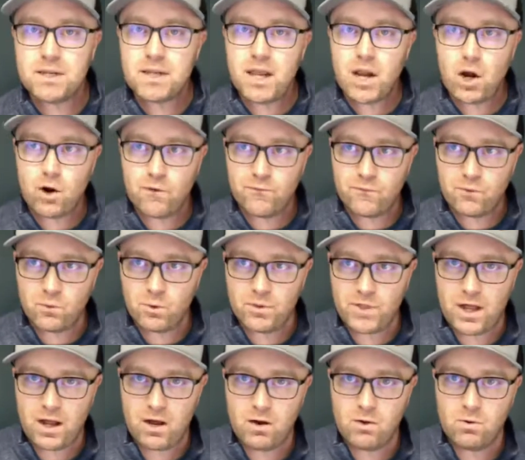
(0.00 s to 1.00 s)
careful with
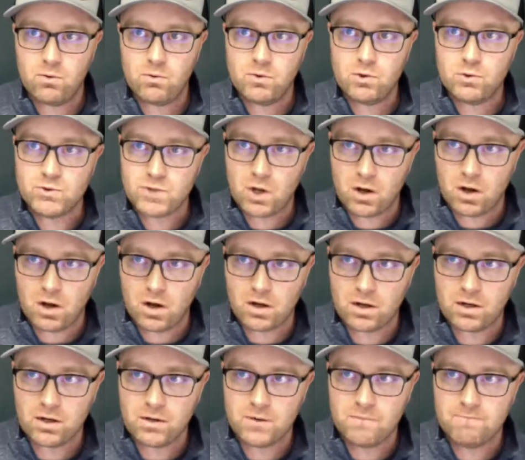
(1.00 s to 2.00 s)
how you talk,